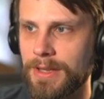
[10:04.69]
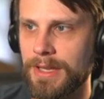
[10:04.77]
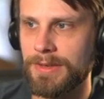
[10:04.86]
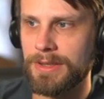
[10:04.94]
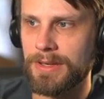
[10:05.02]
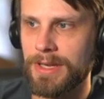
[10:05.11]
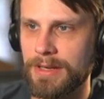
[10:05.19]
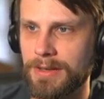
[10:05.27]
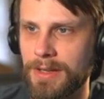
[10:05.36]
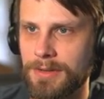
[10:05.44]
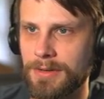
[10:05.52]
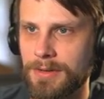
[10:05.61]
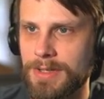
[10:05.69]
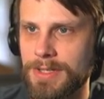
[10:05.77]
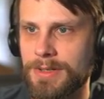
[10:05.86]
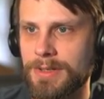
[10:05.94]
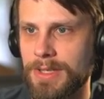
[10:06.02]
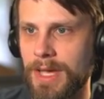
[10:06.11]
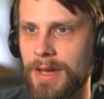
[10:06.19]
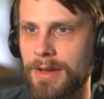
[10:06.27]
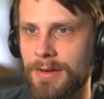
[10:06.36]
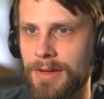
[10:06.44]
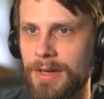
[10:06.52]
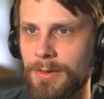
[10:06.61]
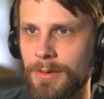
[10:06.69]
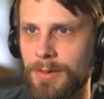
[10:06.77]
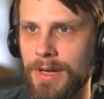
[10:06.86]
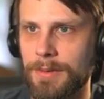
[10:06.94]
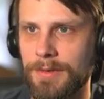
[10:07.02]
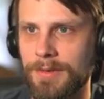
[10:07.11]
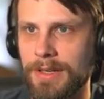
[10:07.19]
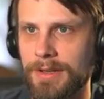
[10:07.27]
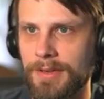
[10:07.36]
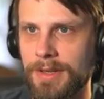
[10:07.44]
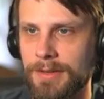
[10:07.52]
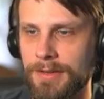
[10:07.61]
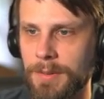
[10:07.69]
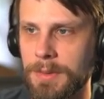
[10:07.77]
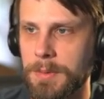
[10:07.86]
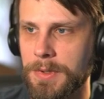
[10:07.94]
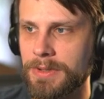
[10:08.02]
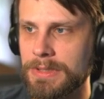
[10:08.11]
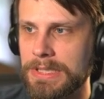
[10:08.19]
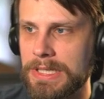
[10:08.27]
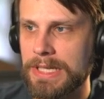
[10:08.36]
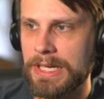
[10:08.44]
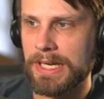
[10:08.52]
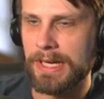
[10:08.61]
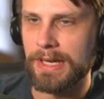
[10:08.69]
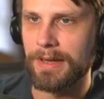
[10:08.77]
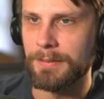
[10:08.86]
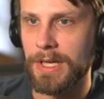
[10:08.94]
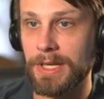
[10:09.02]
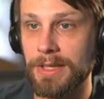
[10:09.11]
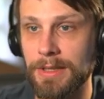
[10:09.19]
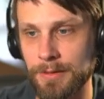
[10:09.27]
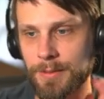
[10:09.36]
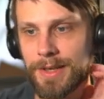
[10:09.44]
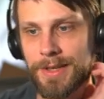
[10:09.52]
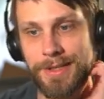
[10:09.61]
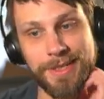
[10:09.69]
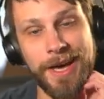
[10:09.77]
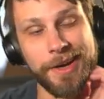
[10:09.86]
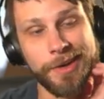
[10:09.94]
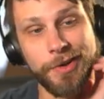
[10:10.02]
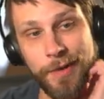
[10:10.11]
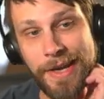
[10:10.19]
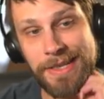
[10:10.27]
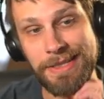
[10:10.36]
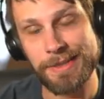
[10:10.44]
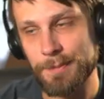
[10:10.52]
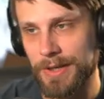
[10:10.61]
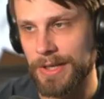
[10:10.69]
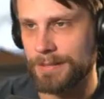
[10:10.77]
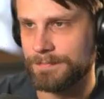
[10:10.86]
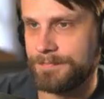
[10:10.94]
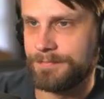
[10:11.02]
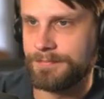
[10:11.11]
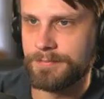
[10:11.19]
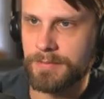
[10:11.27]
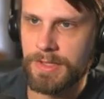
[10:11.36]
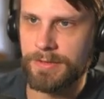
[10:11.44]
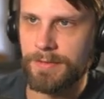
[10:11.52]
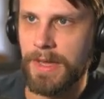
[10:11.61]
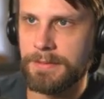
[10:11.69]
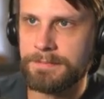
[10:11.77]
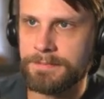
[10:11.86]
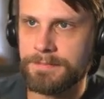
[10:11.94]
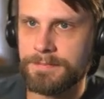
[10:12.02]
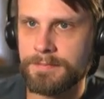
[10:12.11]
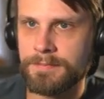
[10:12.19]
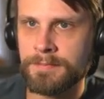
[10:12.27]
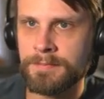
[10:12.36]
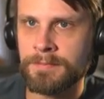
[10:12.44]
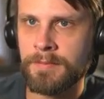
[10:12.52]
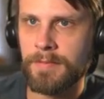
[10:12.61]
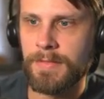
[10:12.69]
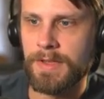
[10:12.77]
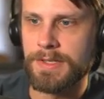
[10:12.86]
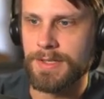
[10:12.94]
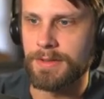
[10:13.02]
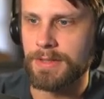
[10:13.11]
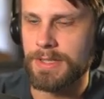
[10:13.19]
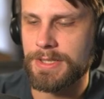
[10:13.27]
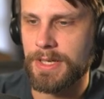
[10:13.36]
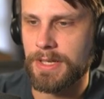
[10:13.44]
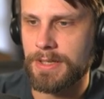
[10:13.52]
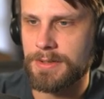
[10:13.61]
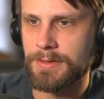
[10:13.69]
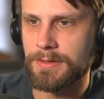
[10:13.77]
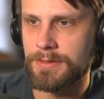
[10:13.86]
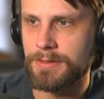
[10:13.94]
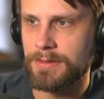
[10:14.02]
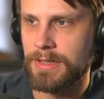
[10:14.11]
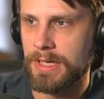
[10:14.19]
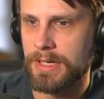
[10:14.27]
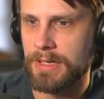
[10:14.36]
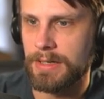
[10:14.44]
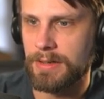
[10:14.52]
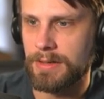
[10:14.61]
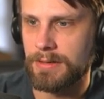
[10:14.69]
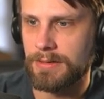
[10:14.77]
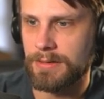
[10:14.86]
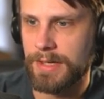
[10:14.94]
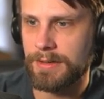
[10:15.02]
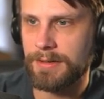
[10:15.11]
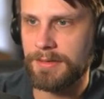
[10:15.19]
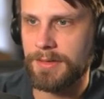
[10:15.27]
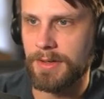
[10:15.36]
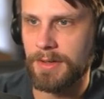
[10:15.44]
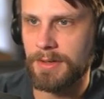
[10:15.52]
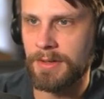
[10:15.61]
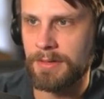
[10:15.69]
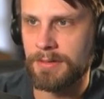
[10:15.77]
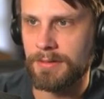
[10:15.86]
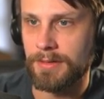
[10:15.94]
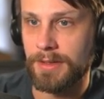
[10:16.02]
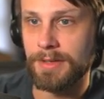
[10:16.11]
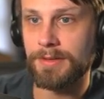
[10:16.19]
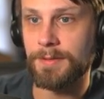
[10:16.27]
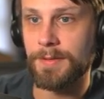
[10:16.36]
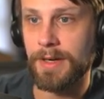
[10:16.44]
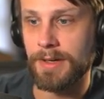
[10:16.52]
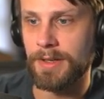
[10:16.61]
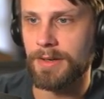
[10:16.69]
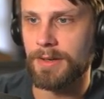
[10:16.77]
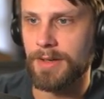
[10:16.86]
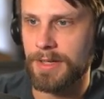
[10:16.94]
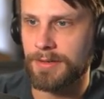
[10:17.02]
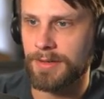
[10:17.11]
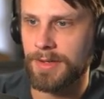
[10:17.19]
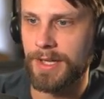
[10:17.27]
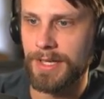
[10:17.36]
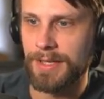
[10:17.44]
They've either got another creature, yeah, okay, or I was going to say a sweeper. Um, and either way, it's not great, but it's fine. There's the Legion Angel. Uh, land is good. Land is very good, actually.